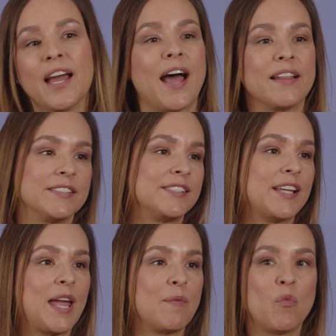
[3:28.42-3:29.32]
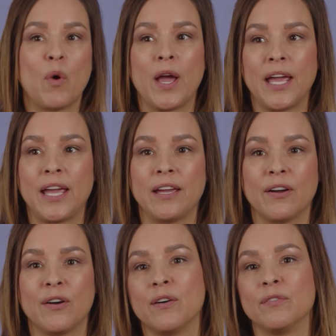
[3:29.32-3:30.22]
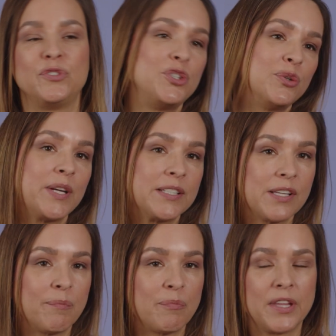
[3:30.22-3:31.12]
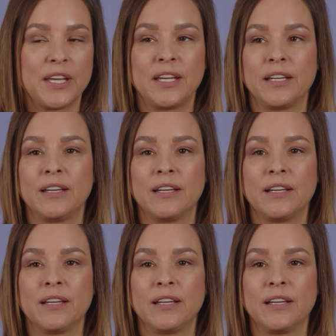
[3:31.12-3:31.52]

on the same way of doing something,